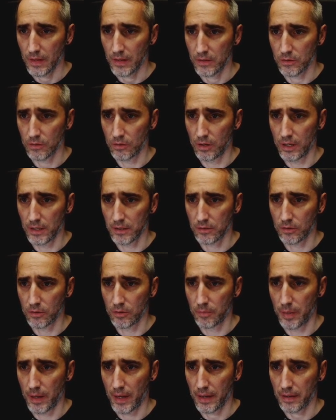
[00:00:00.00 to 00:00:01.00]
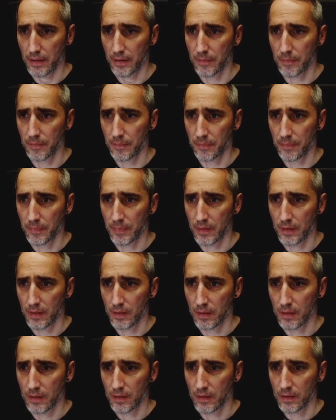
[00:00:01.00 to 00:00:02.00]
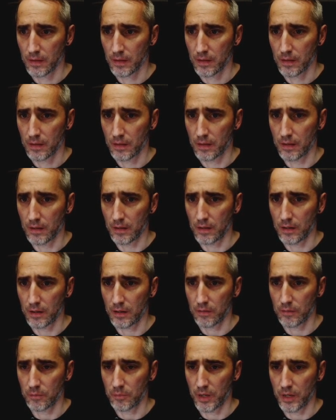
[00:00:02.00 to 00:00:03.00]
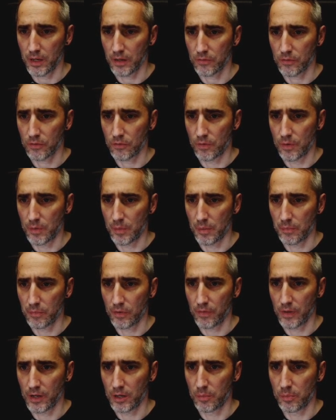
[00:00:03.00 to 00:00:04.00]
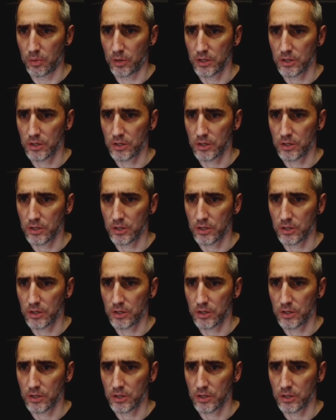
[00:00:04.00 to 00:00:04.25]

Let's go back. We may have to remember where the bridge